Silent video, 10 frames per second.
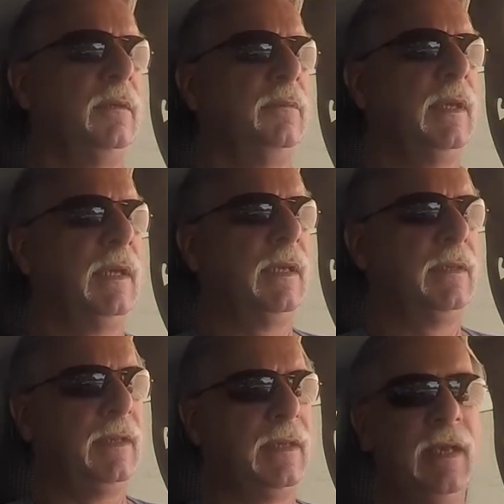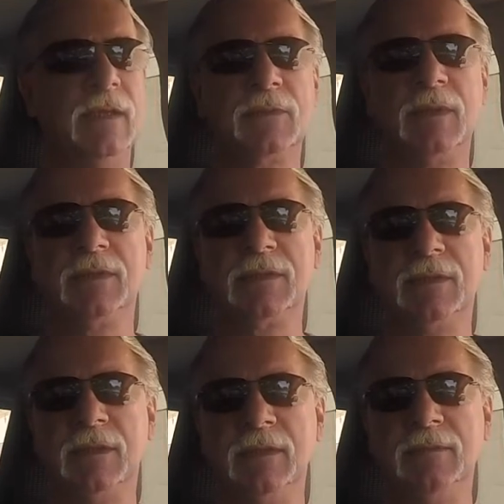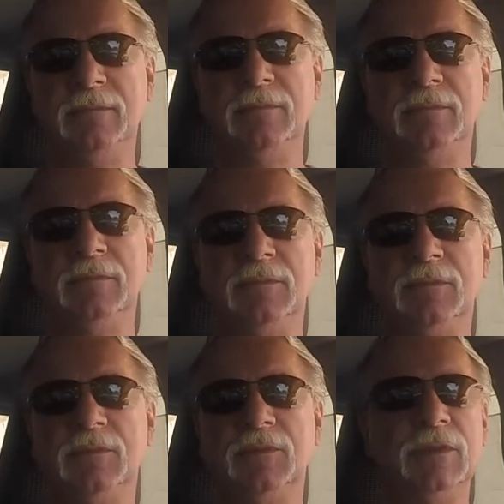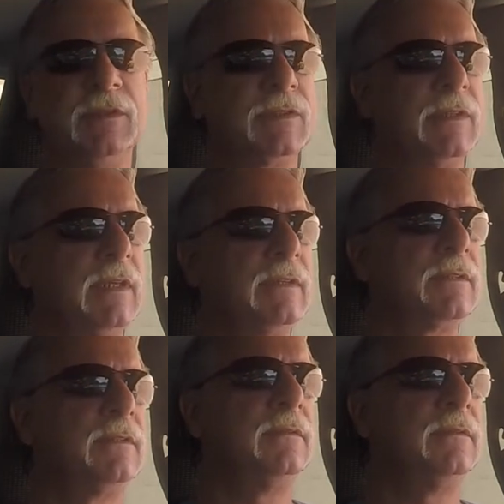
behind the cash register, she just says,